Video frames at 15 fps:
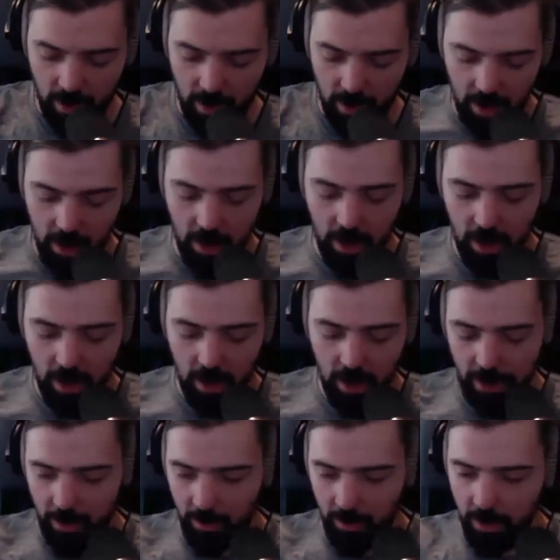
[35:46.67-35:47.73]

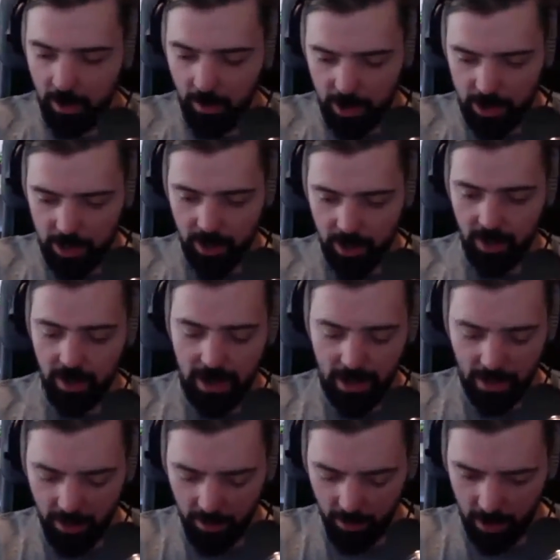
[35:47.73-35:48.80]
I really wish I could have
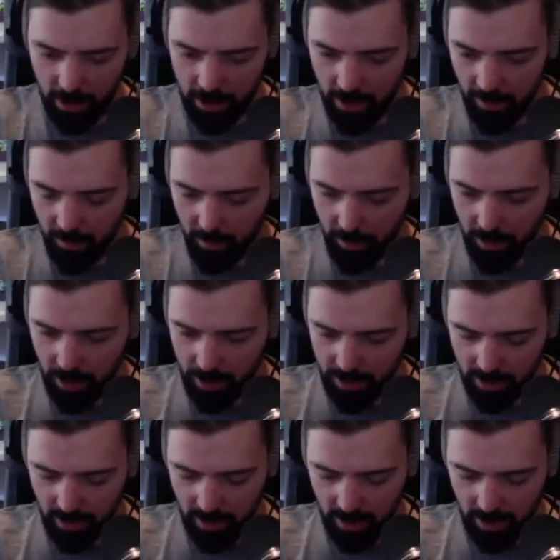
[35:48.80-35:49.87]
had 3, but
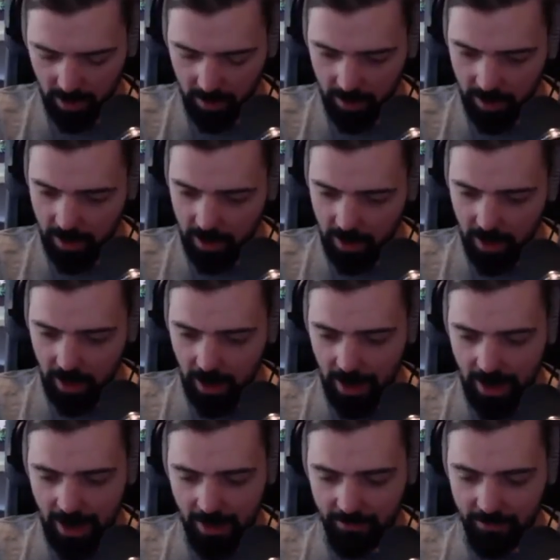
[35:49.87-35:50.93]
I
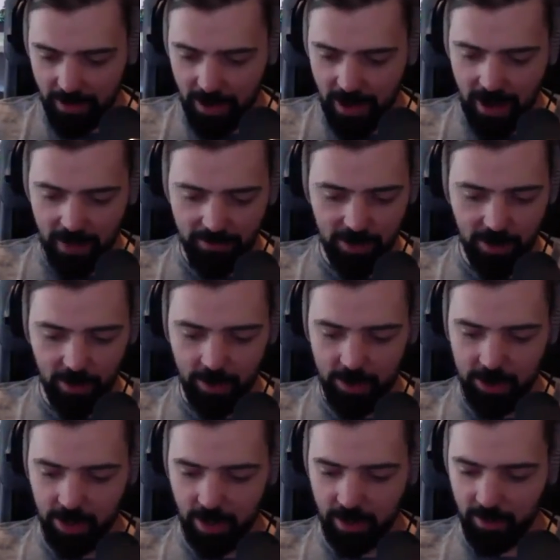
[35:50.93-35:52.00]
have to go with
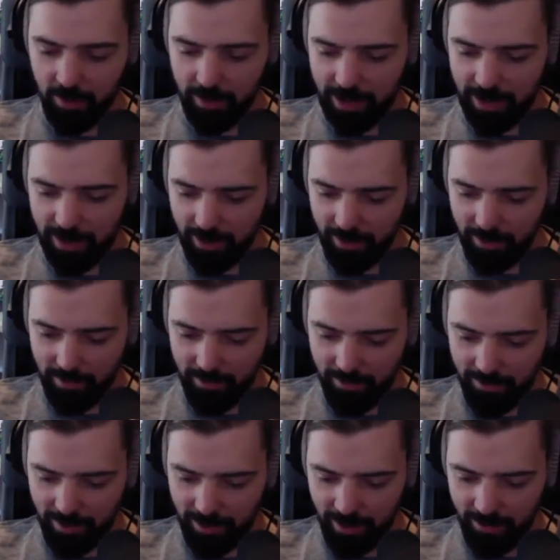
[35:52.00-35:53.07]
Sean Rubino
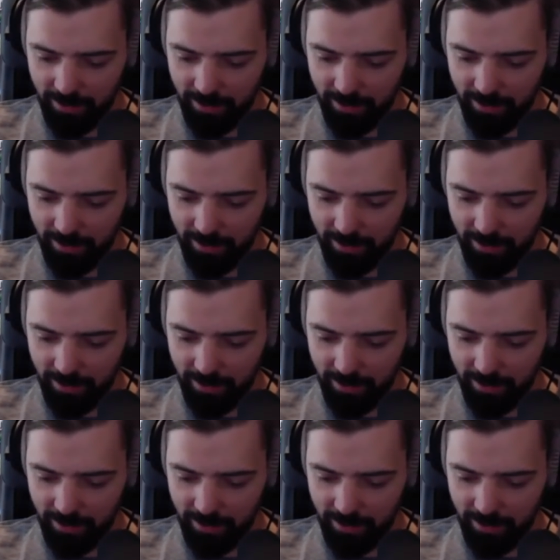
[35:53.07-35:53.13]
for